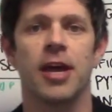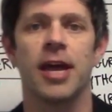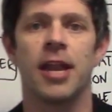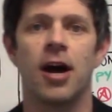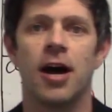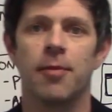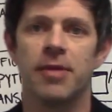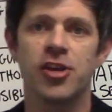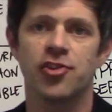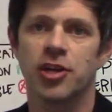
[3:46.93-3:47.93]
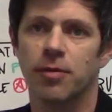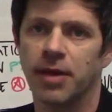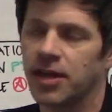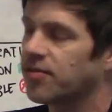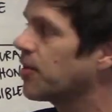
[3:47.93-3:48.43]
and automation
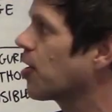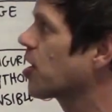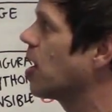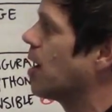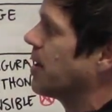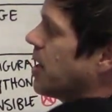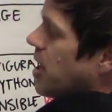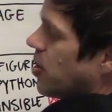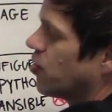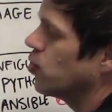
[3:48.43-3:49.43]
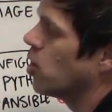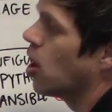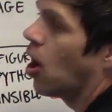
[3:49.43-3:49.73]
commands that are common to